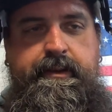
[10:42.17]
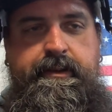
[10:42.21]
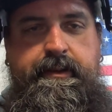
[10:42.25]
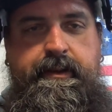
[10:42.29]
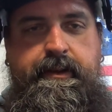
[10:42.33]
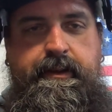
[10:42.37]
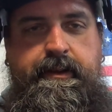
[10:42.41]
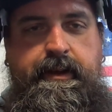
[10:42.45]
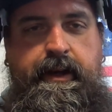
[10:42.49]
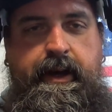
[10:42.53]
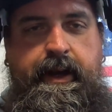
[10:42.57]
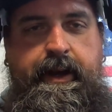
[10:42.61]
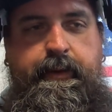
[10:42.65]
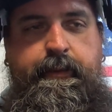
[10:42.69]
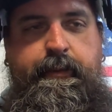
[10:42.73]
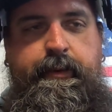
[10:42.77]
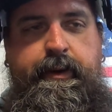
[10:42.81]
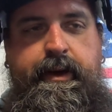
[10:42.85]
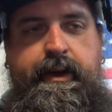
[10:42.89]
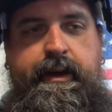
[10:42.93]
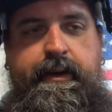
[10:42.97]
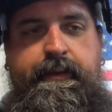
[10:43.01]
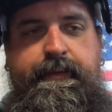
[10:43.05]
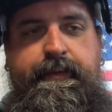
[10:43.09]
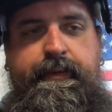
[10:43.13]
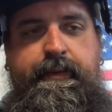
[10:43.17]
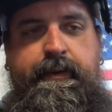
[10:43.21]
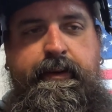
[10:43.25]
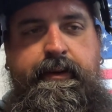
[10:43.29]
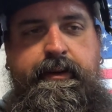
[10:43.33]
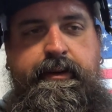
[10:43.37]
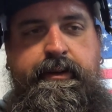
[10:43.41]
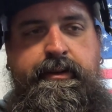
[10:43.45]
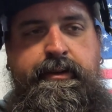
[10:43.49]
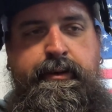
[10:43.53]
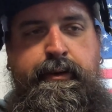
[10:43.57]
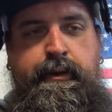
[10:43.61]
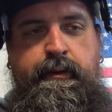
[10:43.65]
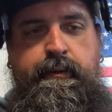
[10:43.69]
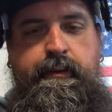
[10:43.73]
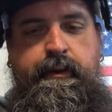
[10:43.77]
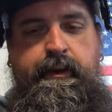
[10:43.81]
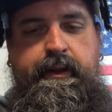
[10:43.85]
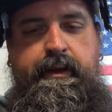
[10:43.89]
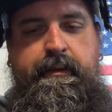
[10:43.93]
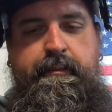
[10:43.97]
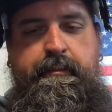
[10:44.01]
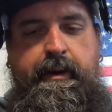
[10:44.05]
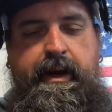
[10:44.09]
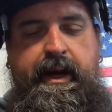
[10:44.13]
is a tight weave, so it
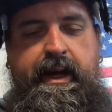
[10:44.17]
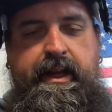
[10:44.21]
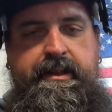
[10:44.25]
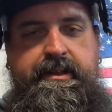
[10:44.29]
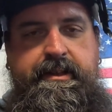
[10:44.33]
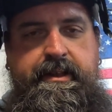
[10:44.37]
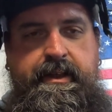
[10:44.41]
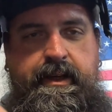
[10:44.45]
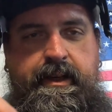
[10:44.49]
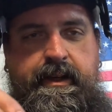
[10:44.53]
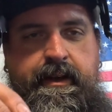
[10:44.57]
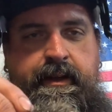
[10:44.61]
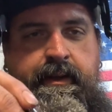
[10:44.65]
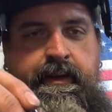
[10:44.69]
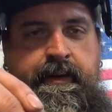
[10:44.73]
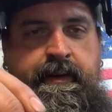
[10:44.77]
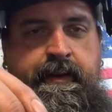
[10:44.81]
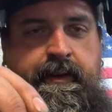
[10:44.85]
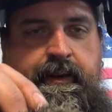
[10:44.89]
really bites in.